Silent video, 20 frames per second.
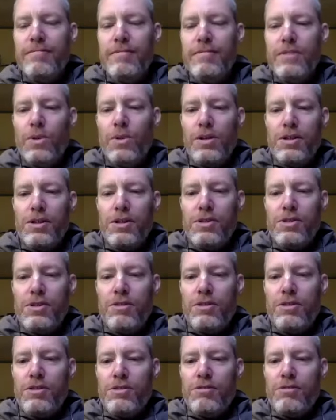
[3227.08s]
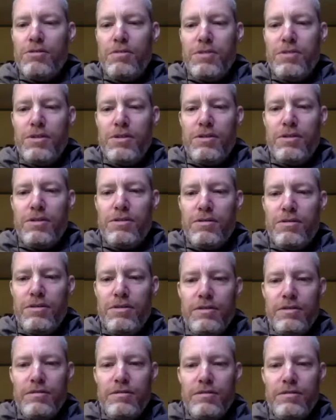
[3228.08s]
qualities are a description
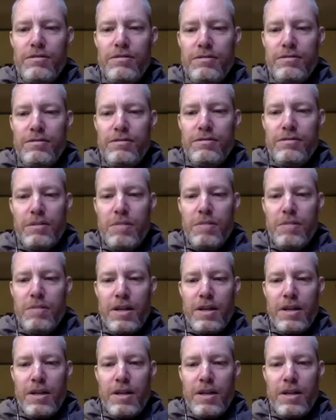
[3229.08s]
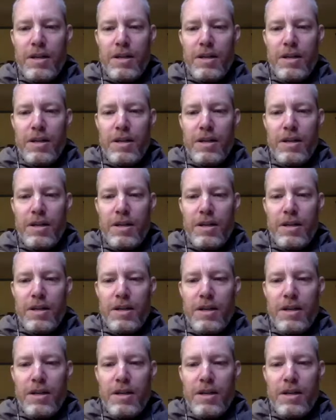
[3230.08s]
or a meditation on
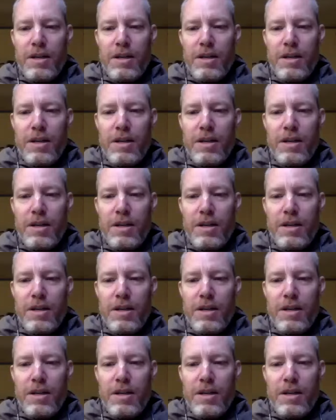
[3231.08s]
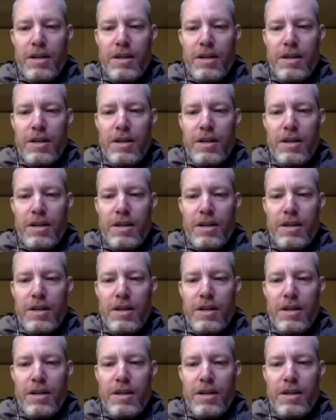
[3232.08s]
what she's like as a person.
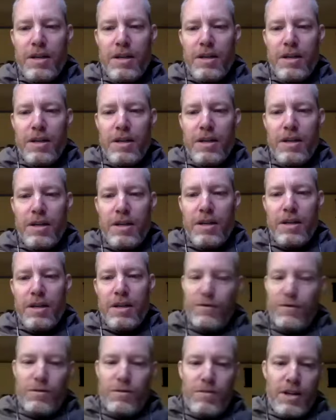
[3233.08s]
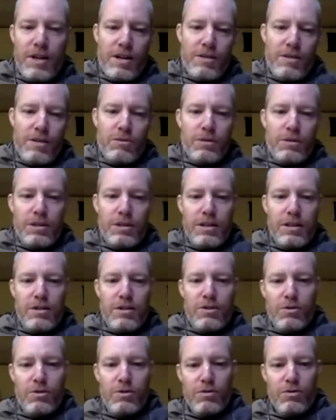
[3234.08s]
And then from there, we'll get
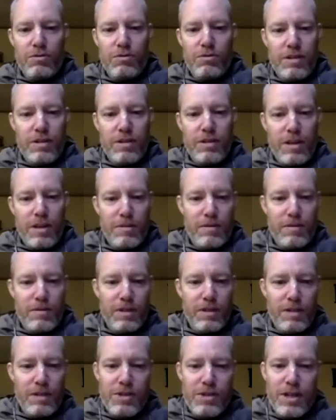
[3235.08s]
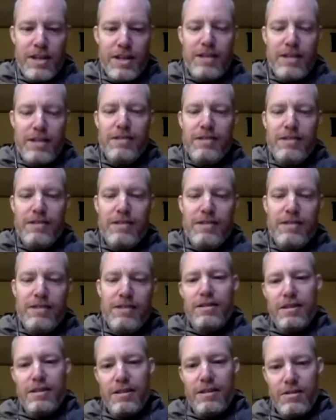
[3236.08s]
into the type of love she has
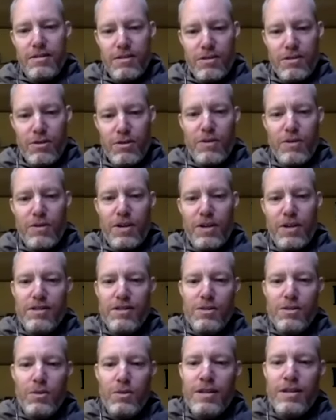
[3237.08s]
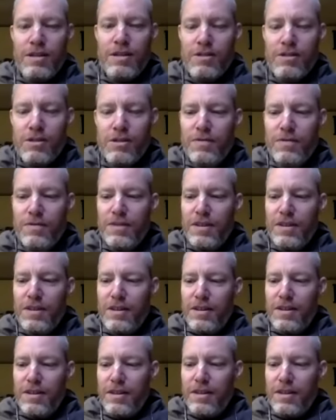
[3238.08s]
and then her friends and whatnot. So